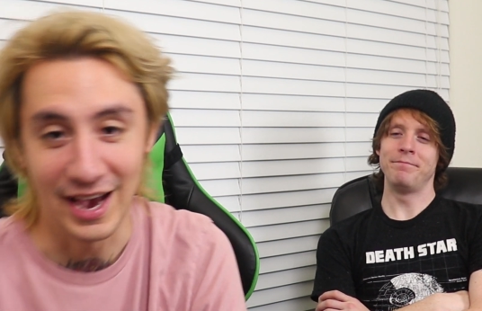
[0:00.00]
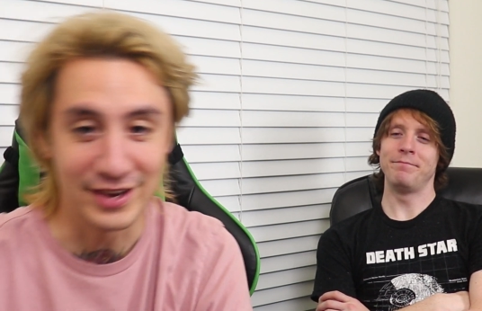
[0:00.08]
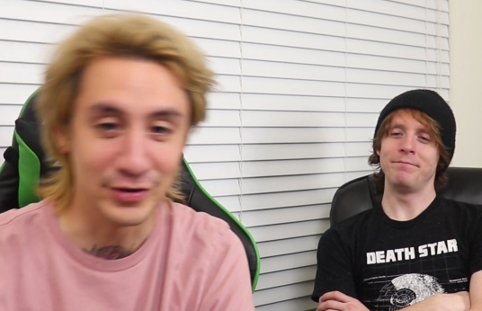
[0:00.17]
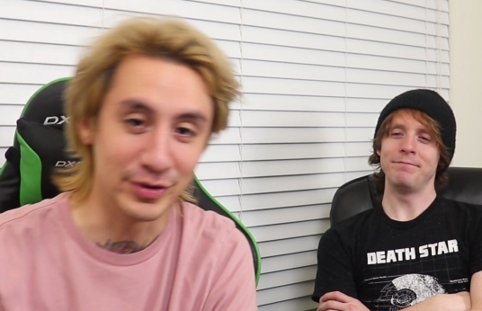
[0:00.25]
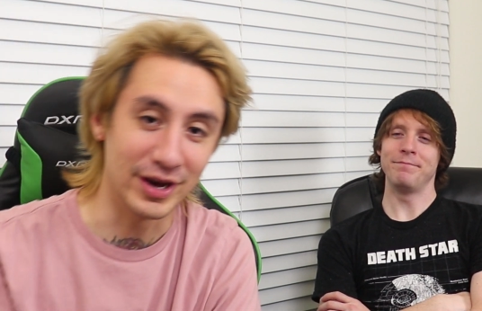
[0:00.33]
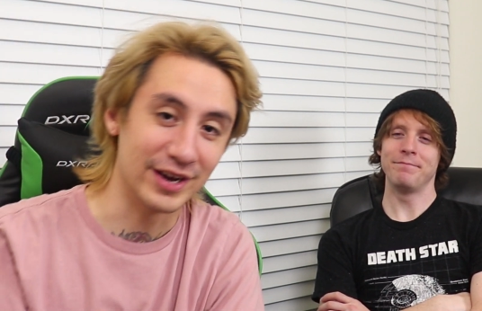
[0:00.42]

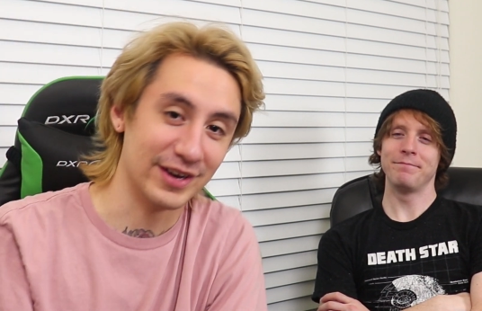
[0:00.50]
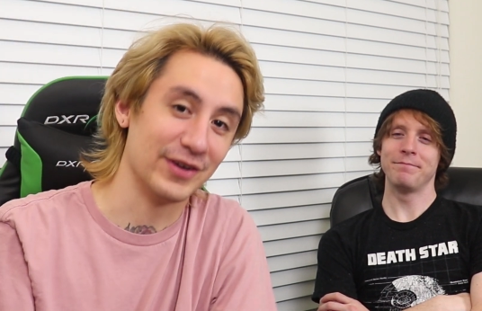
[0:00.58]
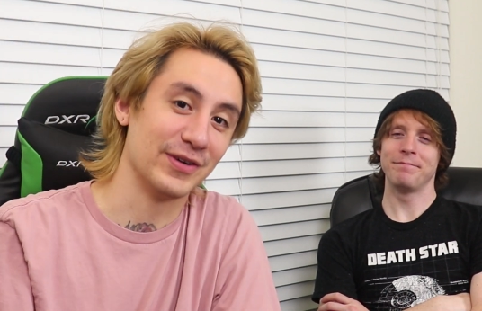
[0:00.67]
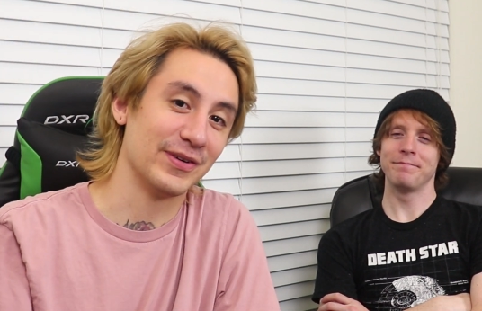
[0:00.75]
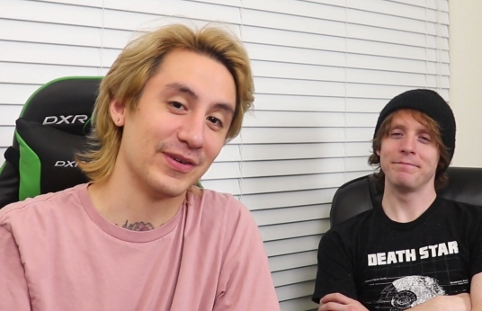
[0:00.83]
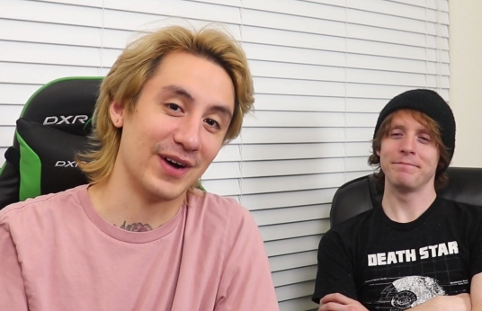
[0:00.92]
Speaker 1: I do not
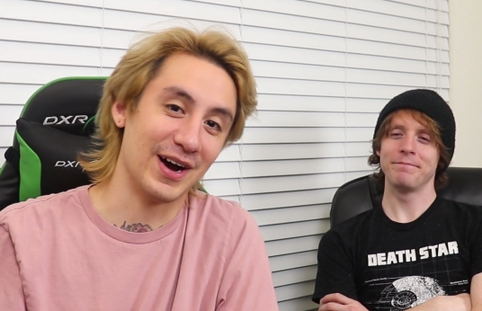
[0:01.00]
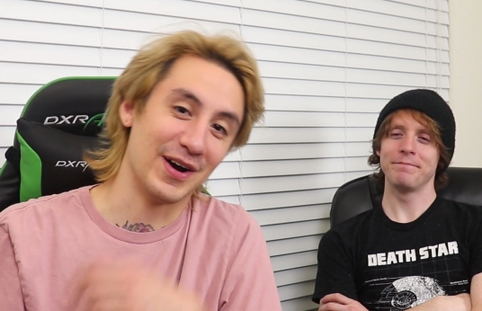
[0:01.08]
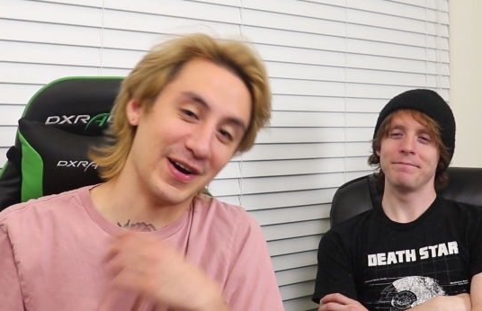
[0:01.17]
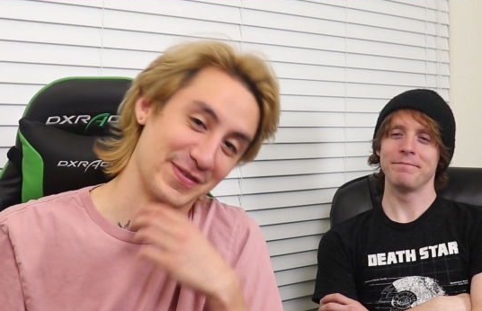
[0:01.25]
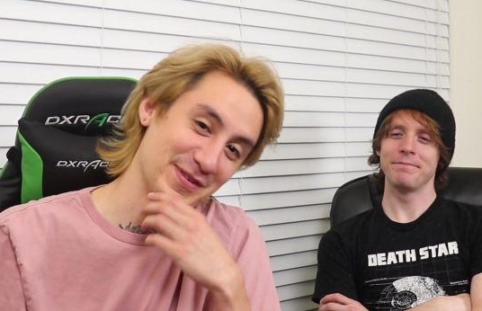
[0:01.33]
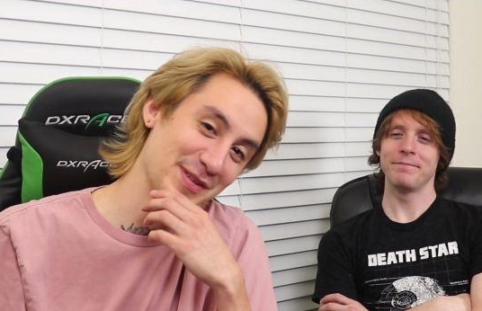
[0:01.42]
know
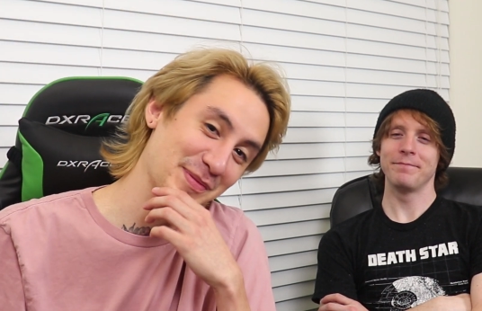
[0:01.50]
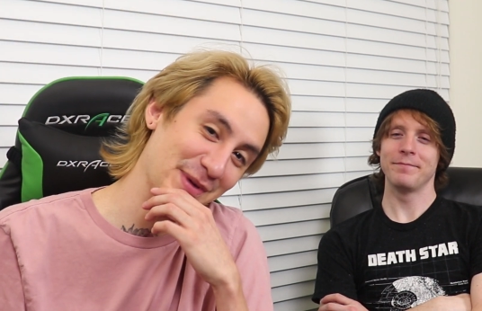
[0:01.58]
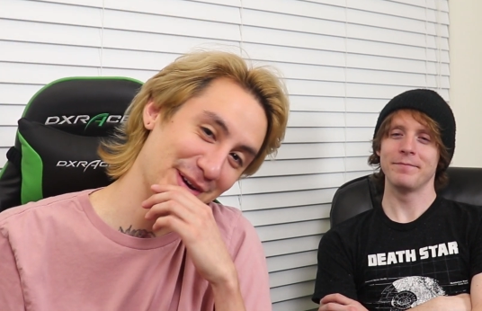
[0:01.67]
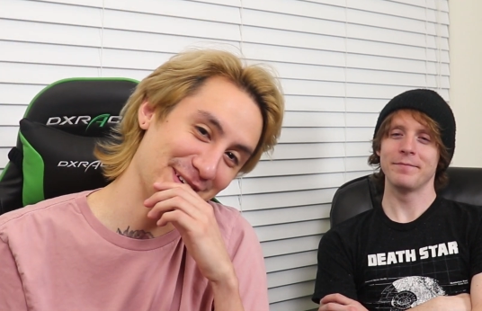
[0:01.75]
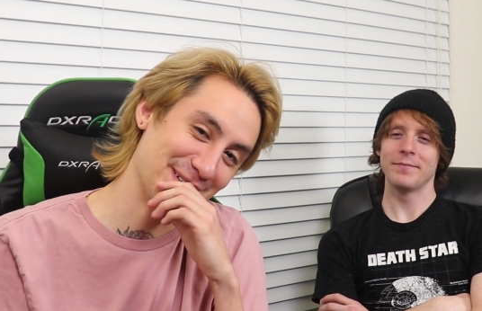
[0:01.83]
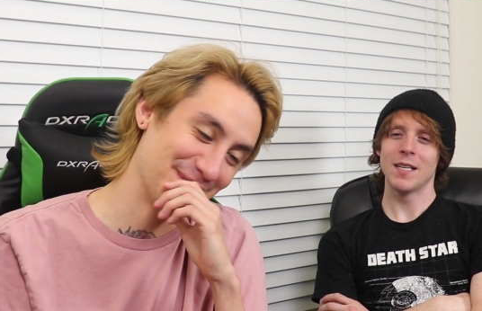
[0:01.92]
how I feel
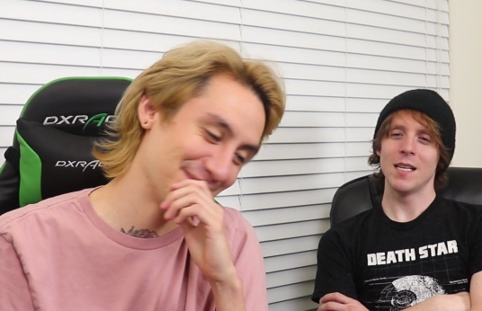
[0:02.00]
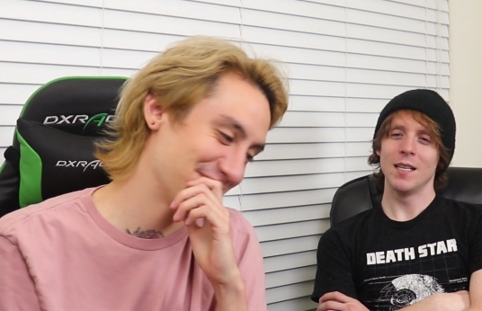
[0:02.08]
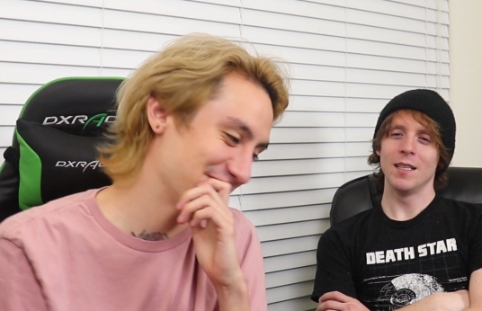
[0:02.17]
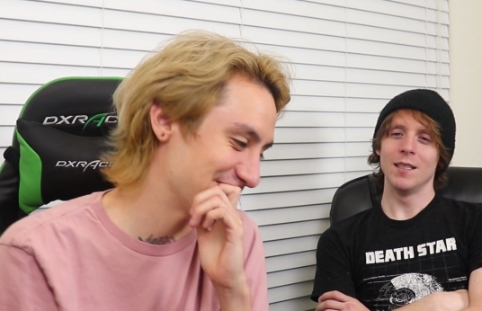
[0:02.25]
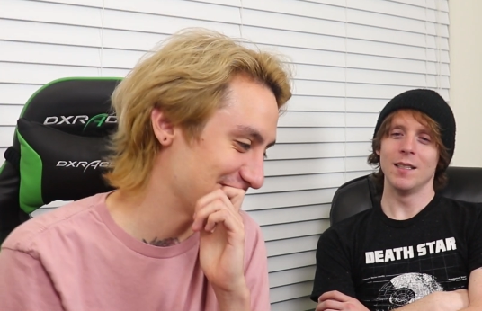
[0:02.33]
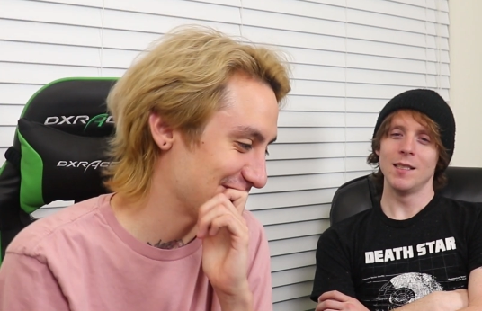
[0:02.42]
about it.
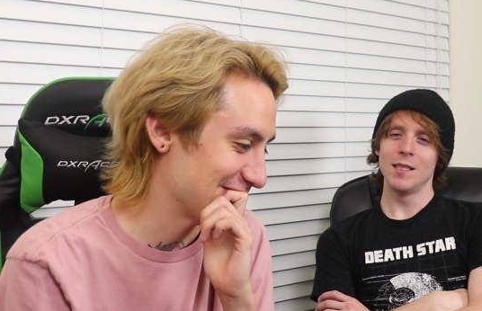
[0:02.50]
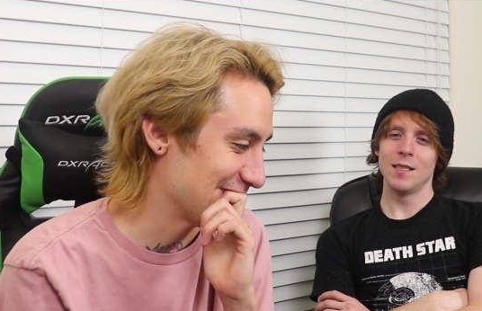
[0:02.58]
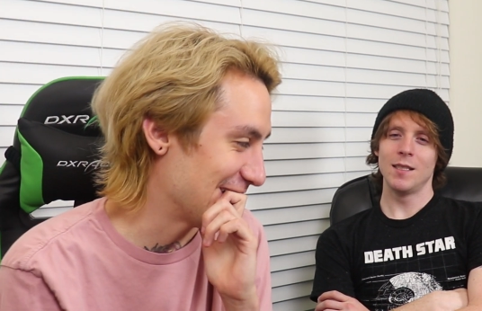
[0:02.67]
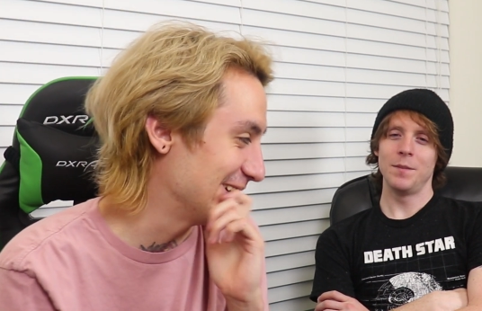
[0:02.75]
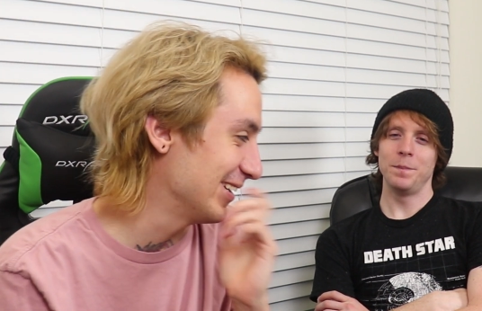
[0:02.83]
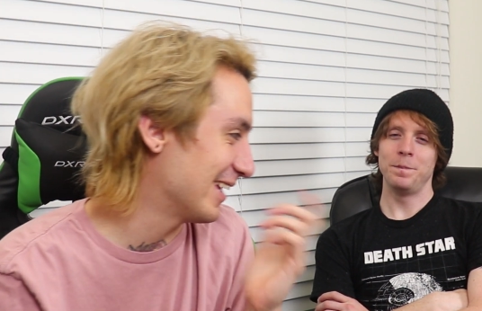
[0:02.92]

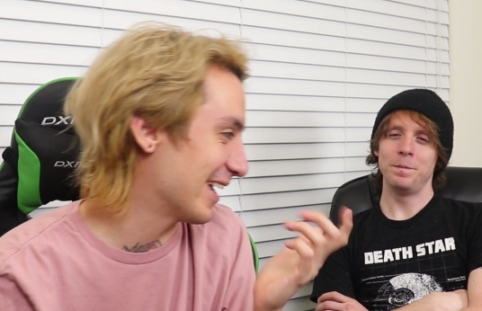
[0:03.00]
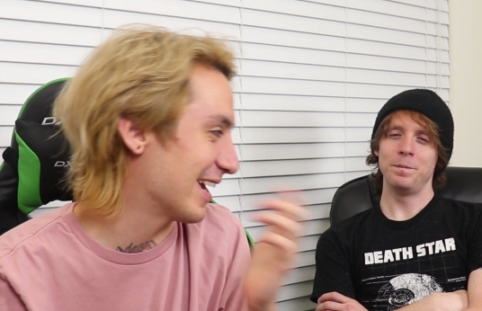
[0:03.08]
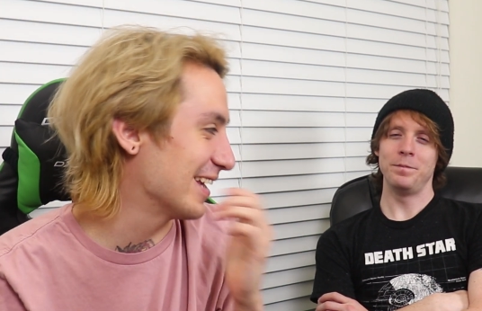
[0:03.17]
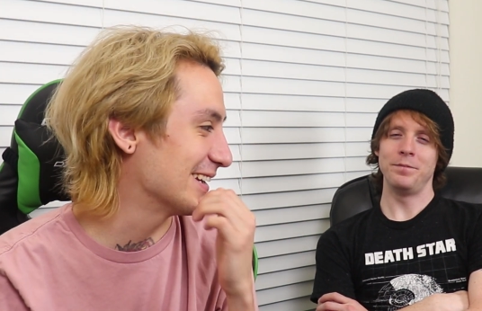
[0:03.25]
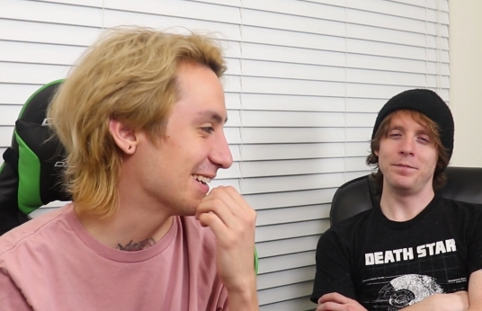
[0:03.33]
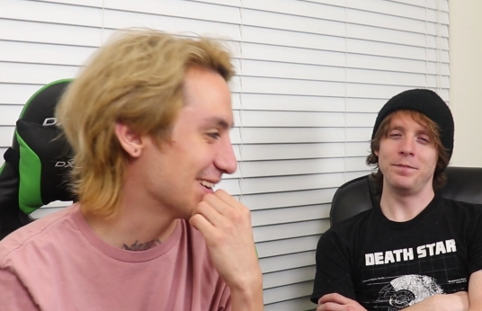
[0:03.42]
I didn't
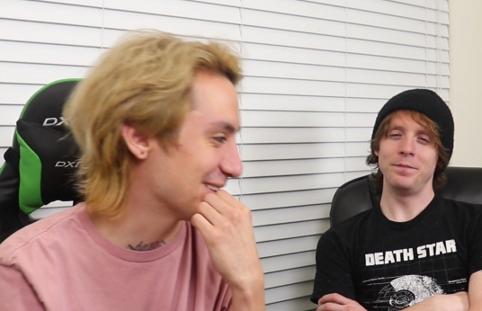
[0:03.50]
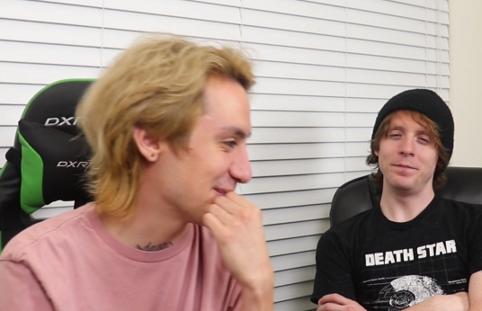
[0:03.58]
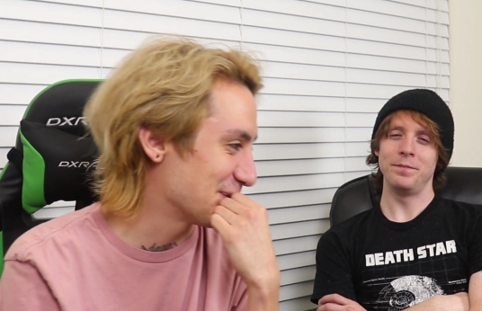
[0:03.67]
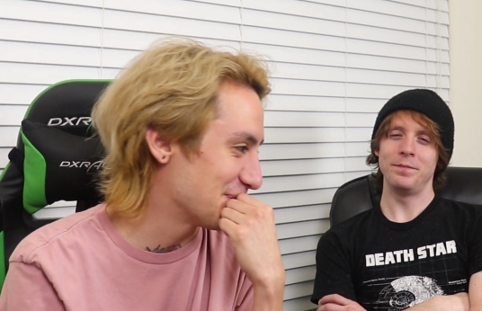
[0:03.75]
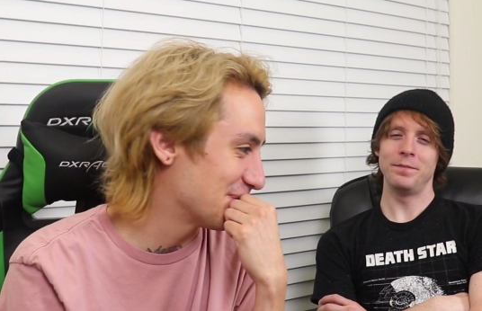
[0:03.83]
hate it.